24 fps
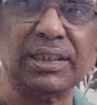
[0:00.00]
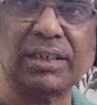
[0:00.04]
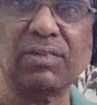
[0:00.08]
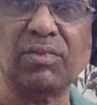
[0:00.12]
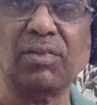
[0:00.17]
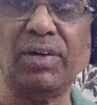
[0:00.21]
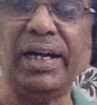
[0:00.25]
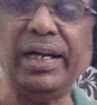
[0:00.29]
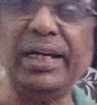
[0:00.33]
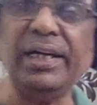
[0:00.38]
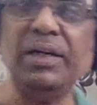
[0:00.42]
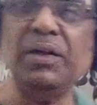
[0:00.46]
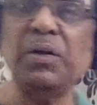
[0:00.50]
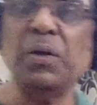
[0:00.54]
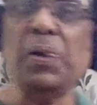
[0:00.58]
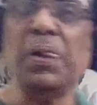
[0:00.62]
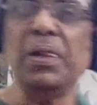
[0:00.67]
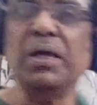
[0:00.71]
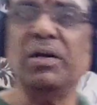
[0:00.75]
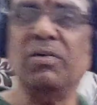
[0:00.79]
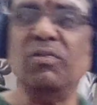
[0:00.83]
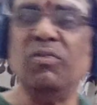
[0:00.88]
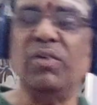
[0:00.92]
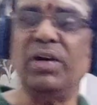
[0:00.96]
required,
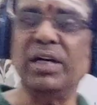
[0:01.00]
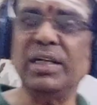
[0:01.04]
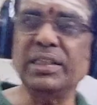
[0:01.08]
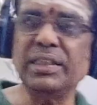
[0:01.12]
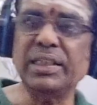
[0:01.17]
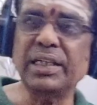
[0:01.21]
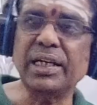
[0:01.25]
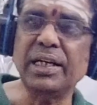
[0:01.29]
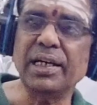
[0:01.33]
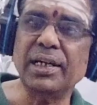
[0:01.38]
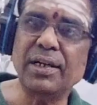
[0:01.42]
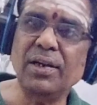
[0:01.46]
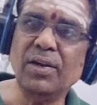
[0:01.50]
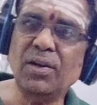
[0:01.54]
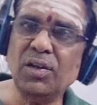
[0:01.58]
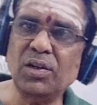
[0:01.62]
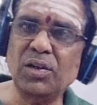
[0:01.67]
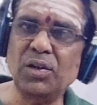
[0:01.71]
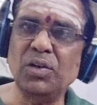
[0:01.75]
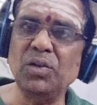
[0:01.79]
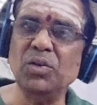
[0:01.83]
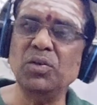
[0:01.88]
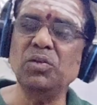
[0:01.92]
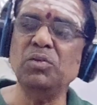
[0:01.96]
one
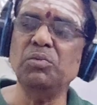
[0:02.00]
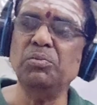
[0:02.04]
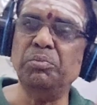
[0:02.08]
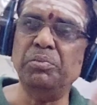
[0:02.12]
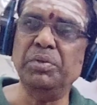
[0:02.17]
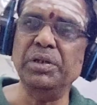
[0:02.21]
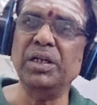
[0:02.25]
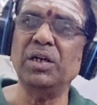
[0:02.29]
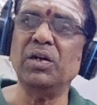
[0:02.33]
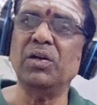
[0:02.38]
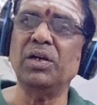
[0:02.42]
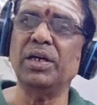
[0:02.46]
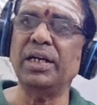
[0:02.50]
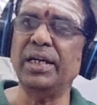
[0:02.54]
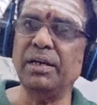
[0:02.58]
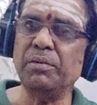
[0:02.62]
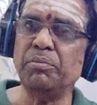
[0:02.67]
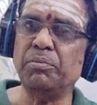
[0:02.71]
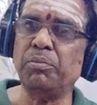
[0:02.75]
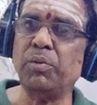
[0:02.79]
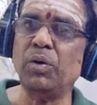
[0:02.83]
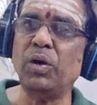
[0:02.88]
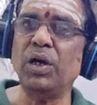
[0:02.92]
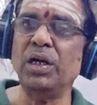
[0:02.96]
cannot do beyond a
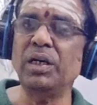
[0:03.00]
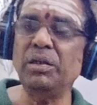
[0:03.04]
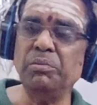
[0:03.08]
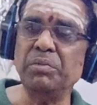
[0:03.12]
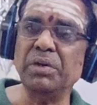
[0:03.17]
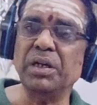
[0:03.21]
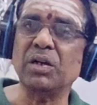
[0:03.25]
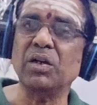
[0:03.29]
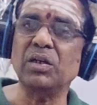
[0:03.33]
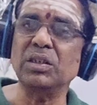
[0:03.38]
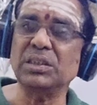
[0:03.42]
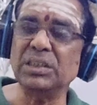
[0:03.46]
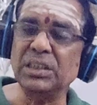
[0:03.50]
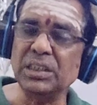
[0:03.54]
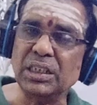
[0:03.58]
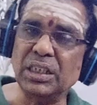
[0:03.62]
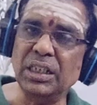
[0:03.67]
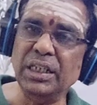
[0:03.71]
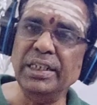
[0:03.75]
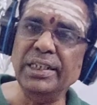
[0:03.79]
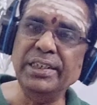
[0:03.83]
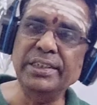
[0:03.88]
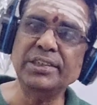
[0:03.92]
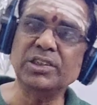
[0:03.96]
point because
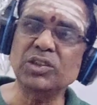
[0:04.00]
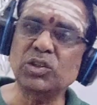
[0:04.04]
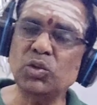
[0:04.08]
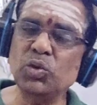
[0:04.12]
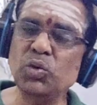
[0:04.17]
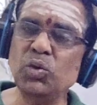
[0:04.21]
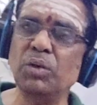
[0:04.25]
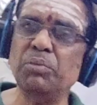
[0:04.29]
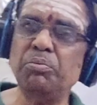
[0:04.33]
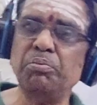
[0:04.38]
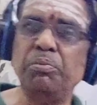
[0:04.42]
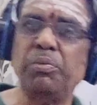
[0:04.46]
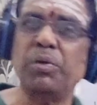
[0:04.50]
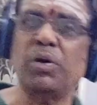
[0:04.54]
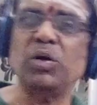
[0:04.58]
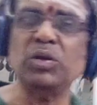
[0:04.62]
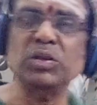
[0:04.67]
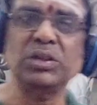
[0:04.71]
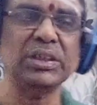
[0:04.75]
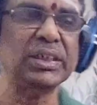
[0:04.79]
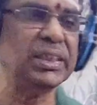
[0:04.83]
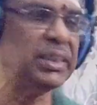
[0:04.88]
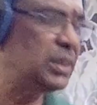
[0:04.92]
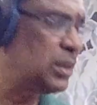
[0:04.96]
it leads to a
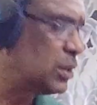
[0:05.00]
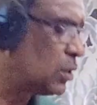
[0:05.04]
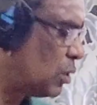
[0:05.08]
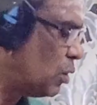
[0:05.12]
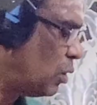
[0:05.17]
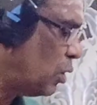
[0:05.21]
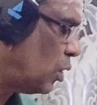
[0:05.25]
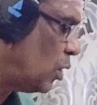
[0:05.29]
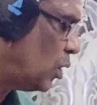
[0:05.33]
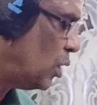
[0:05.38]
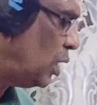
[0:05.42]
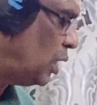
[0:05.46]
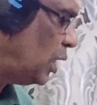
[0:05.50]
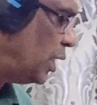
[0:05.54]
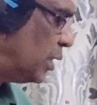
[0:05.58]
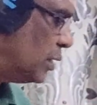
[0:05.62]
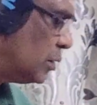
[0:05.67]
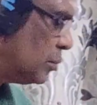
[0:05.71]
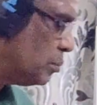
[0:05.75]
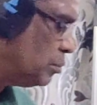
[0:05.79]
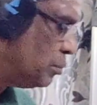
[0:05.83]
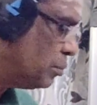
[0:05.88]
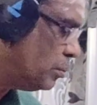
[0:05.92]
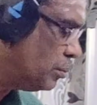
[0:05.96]
process
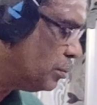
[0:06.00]
called